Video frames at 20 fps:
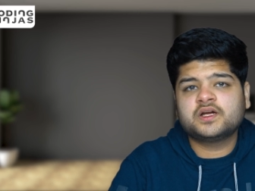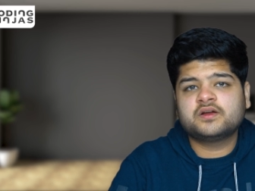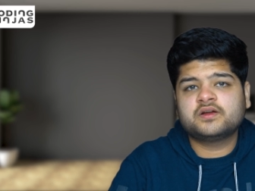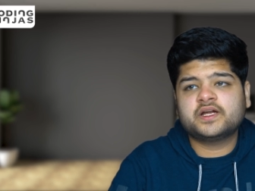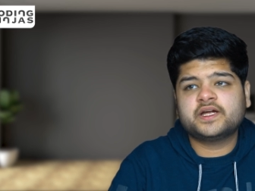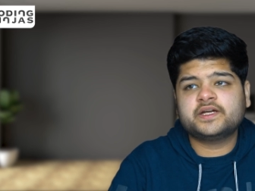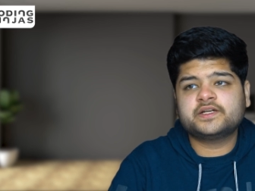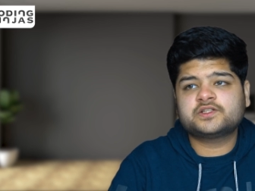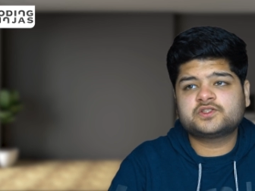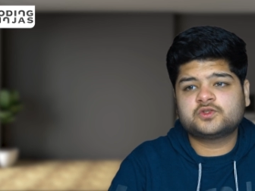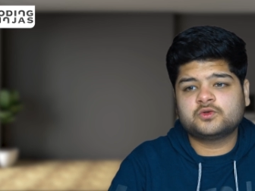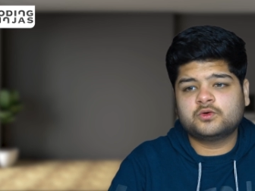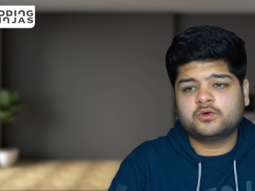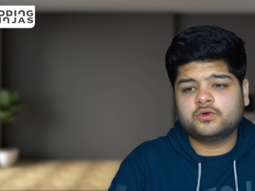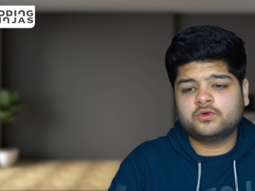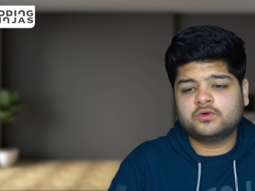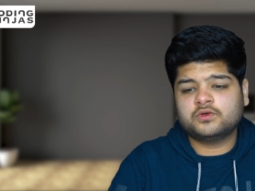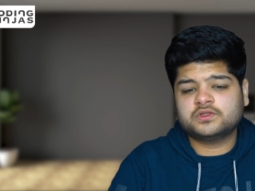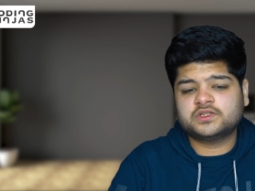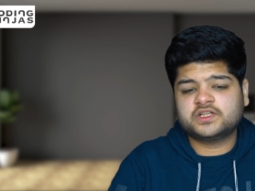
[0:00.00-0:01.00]
right?
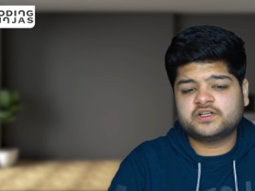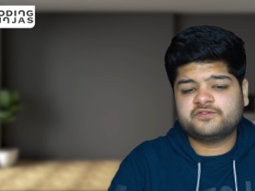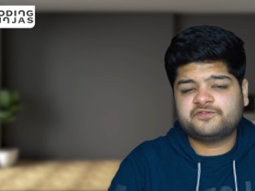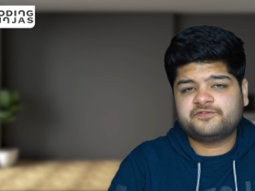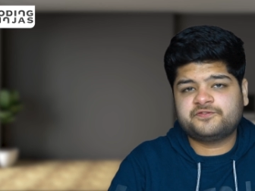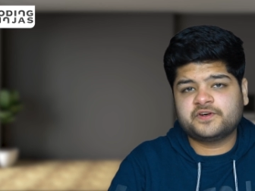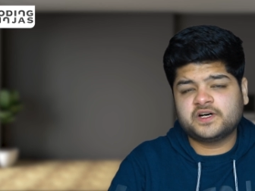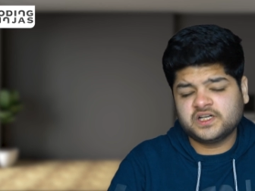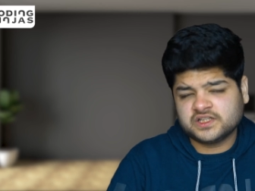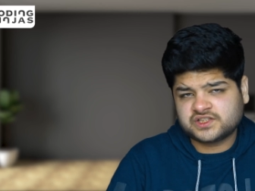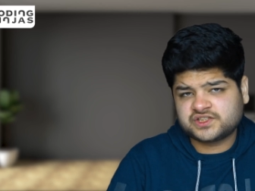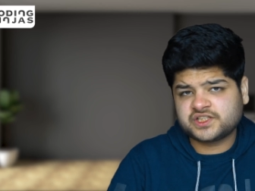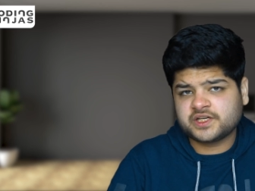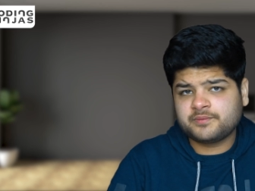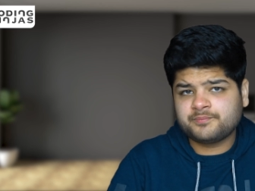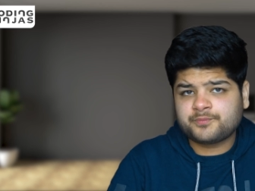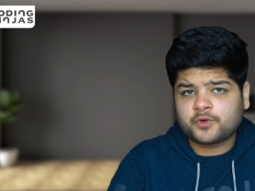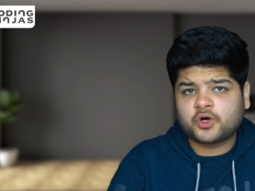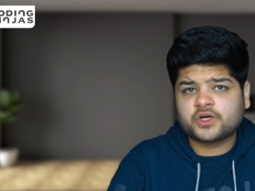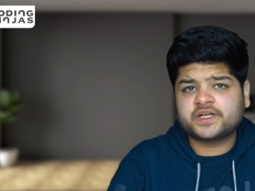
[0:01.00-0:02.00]
So the first
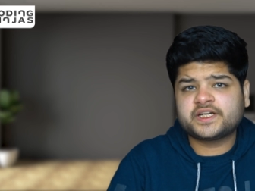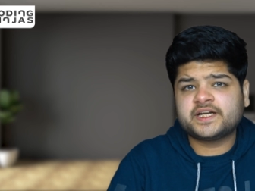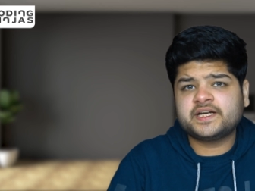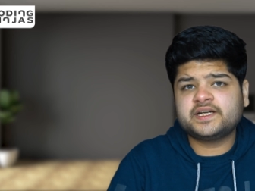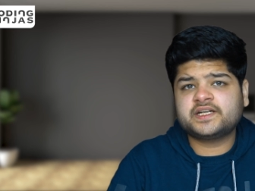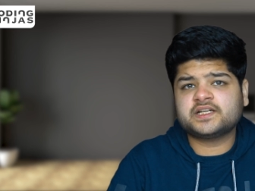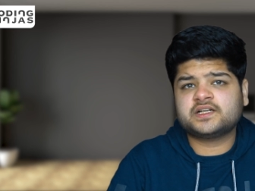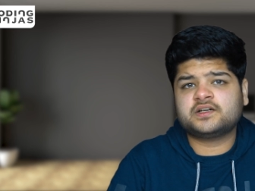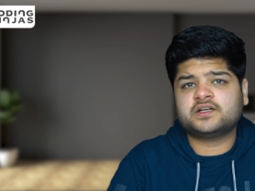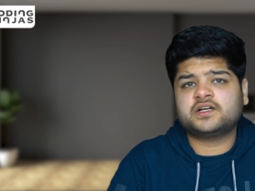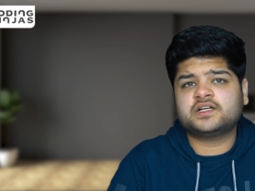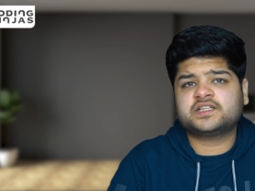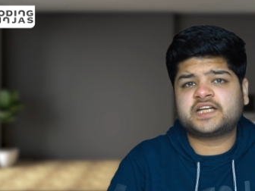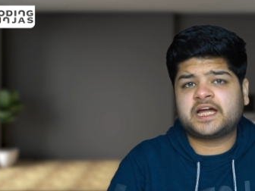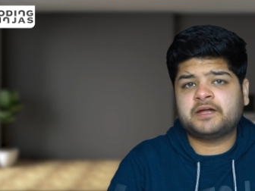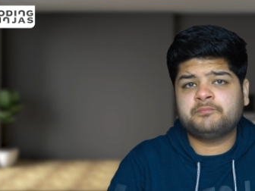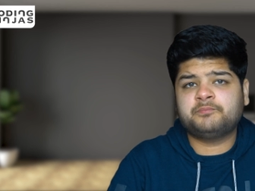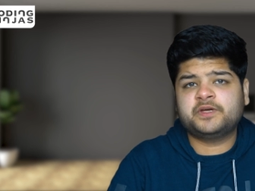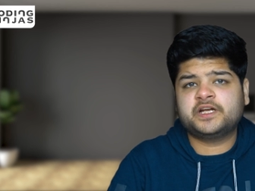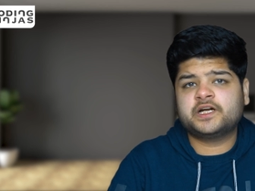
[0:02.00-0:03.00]
important
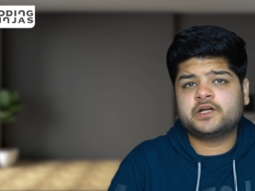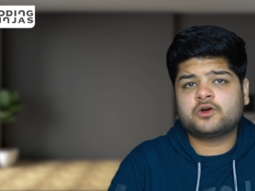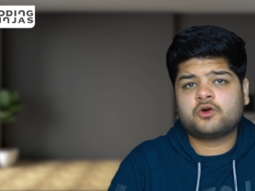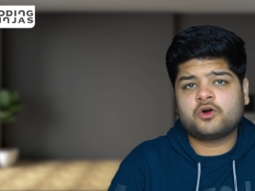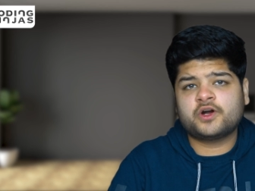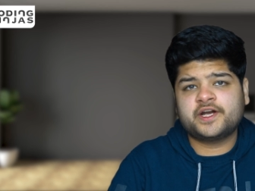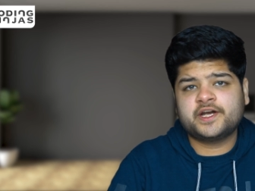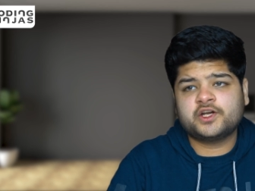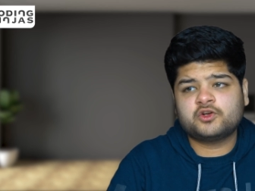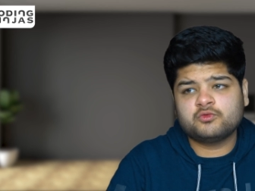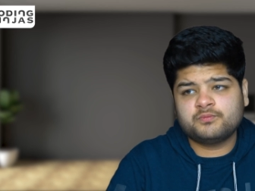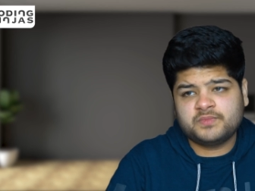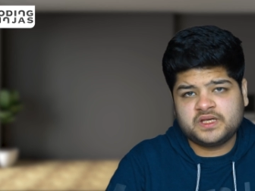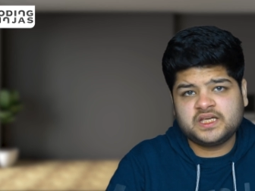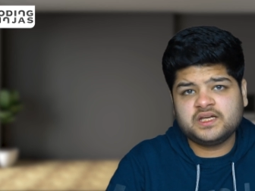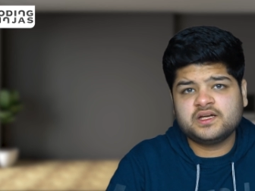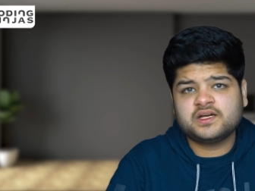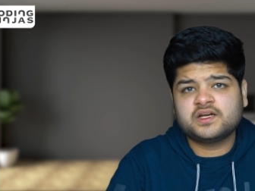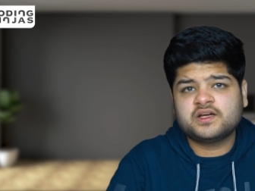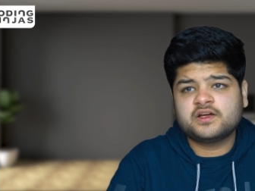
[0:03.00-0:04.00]
time period according to
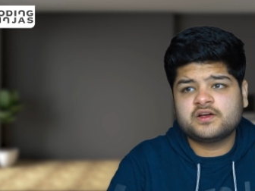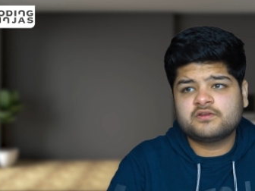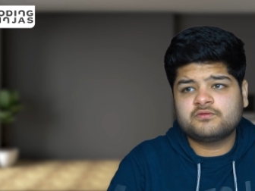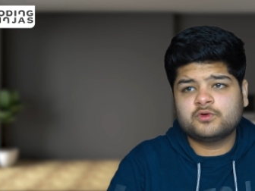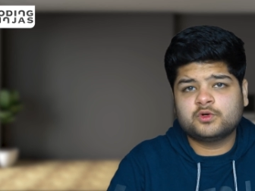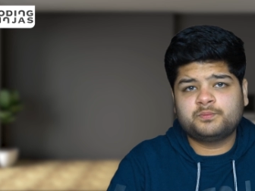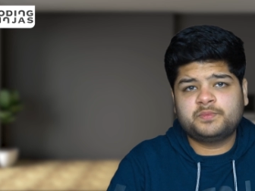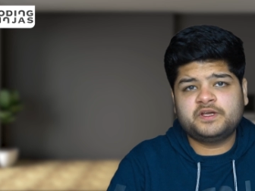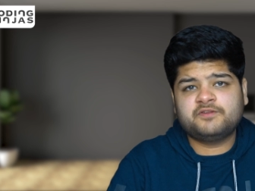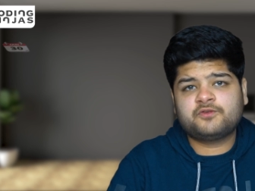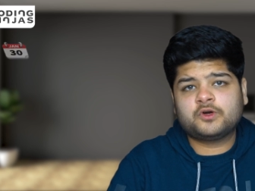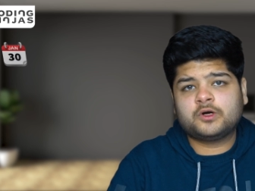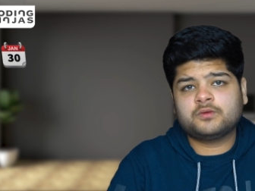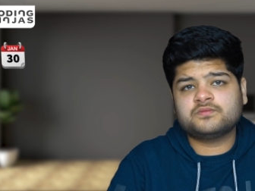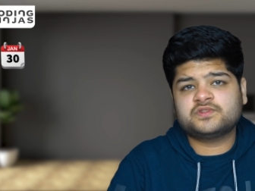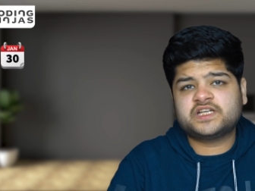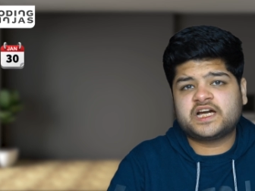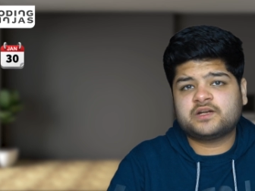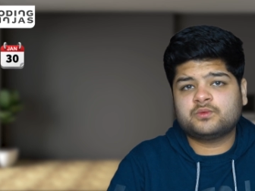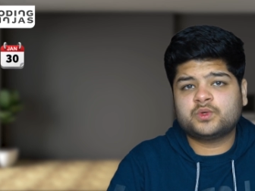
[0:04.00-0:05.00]
me would be
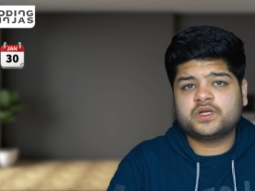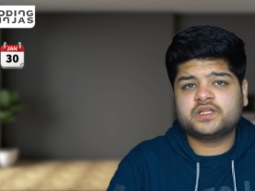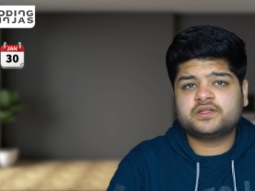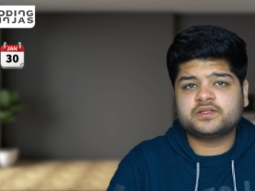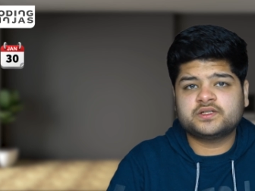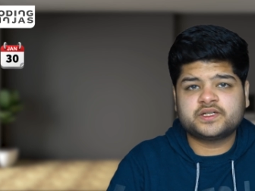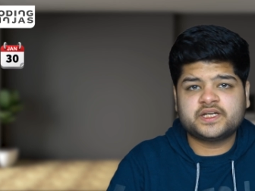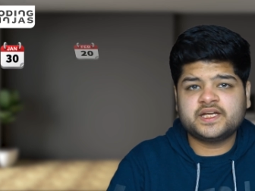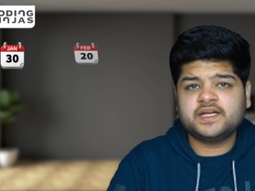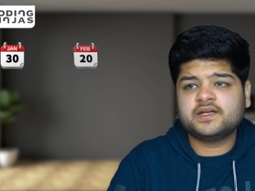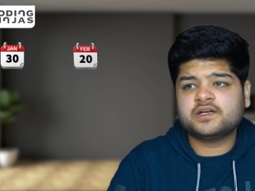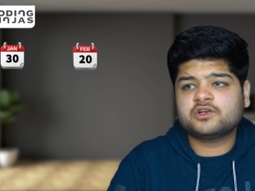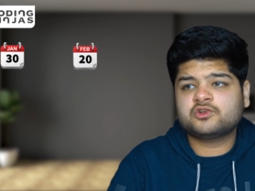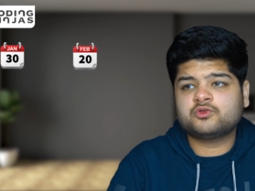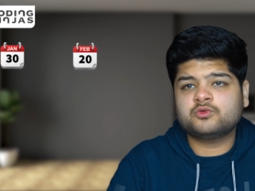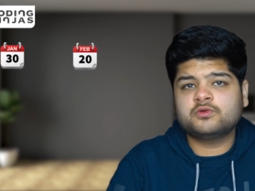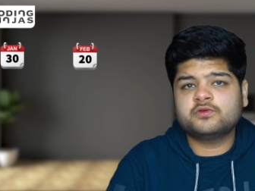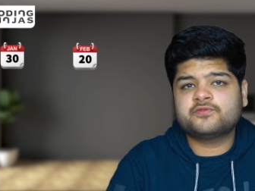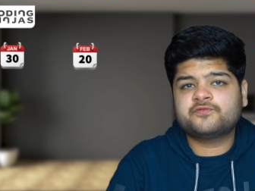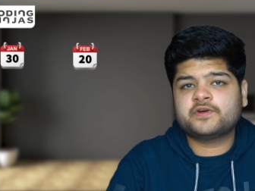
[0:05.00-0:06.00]
from January 30
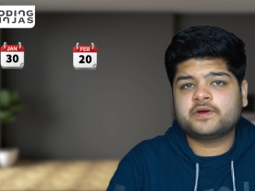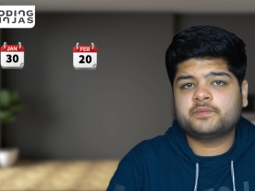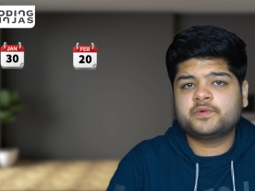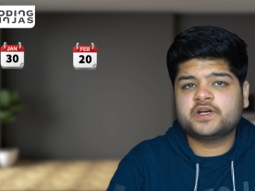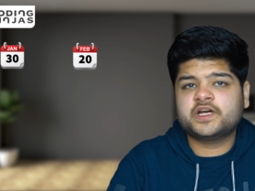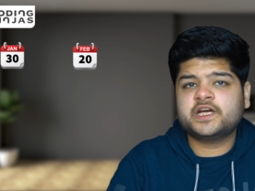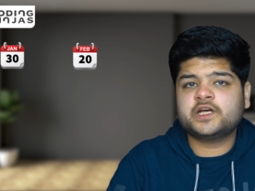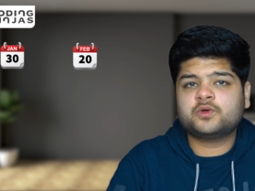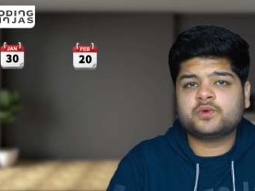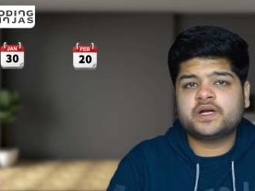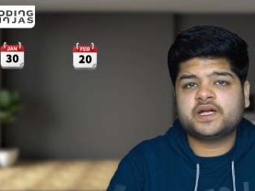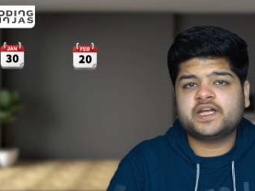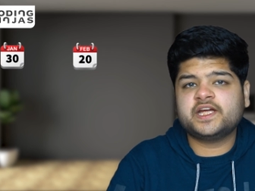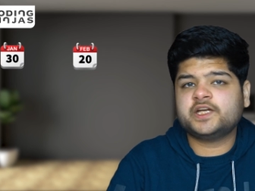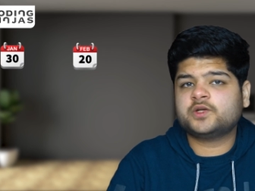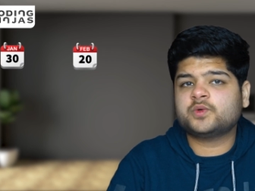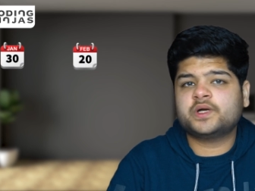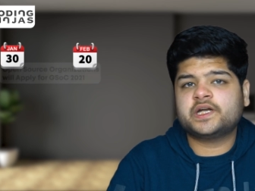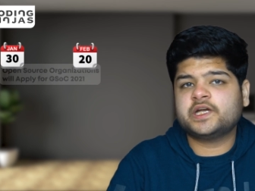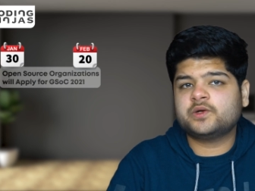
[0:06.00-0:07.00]
to February
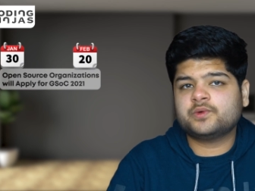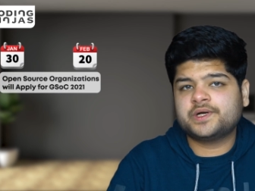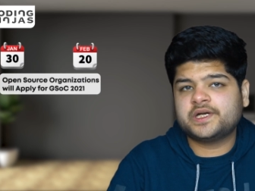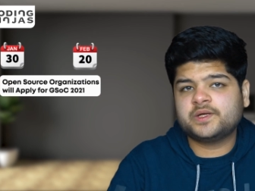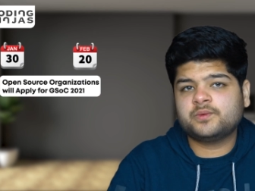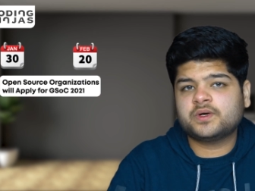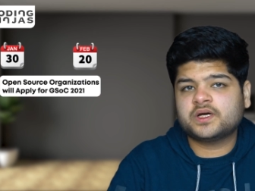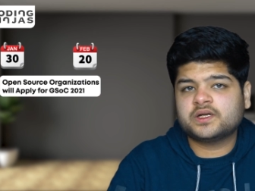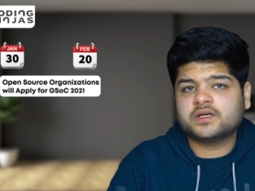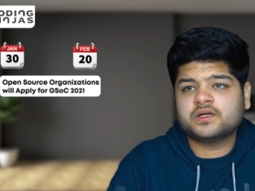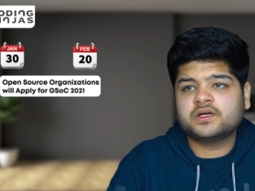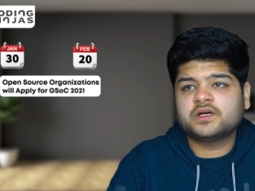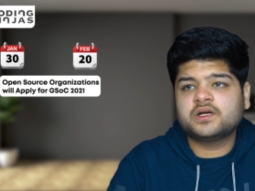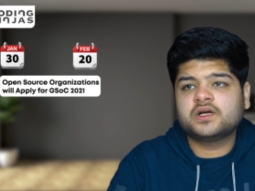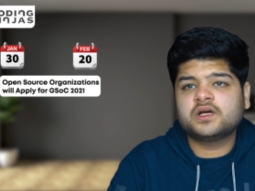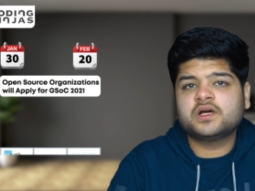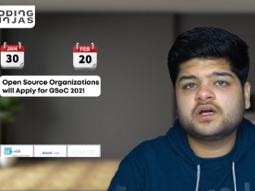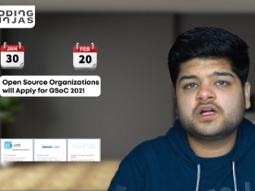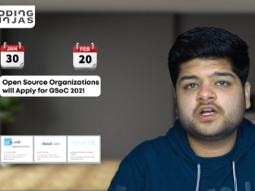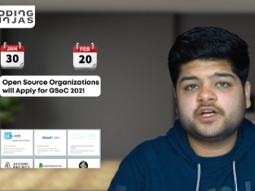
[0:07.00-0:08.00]
20,
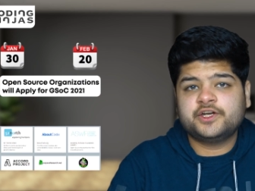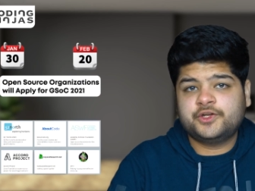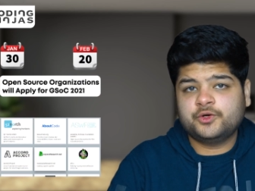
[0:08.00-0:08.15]
2021.